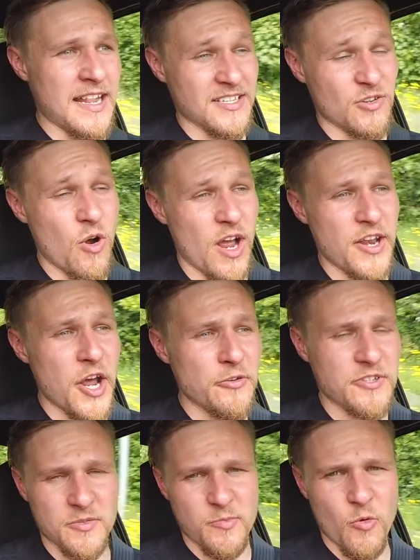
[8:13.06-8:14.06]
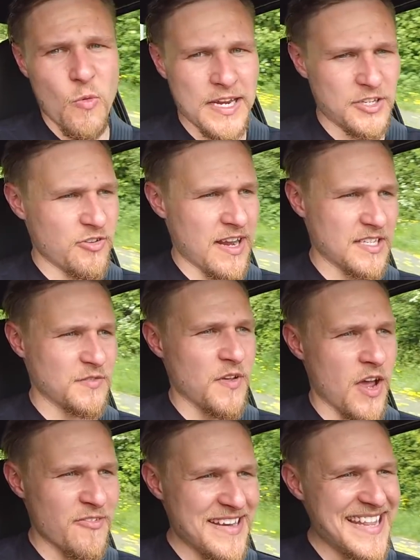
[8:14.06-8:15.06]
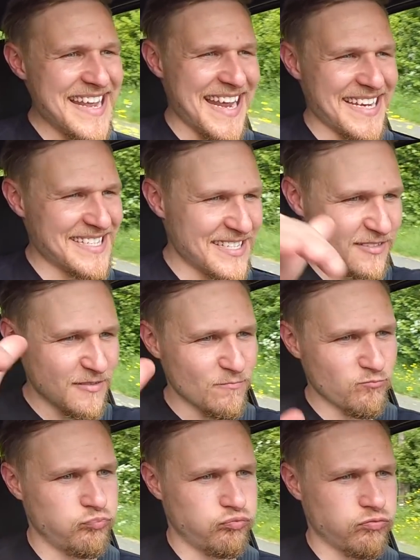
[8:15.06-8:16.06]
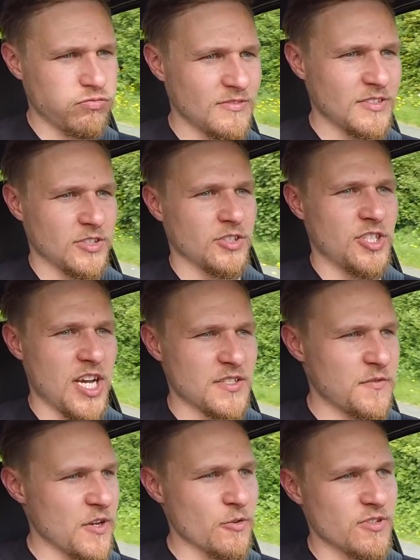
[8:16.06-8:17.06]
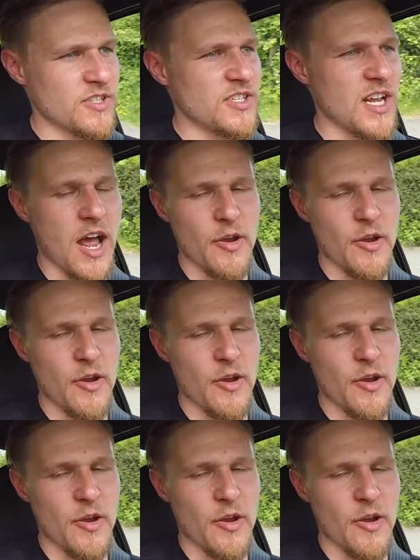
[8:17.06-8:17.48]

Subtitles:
there's quite a noticeable weight transfer. In this, just feels so